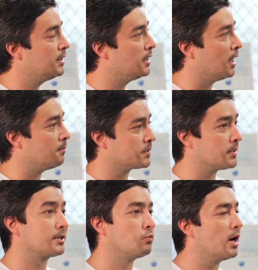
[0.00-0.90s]
Okay. Um,
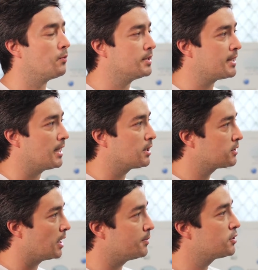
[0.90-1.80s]
so that's why we take
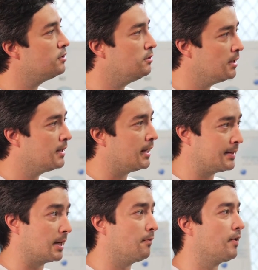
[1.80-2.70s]
type 2
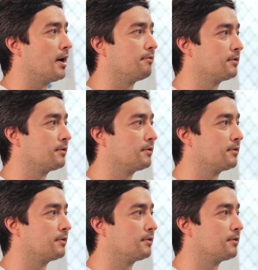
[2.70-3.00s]
and type 5.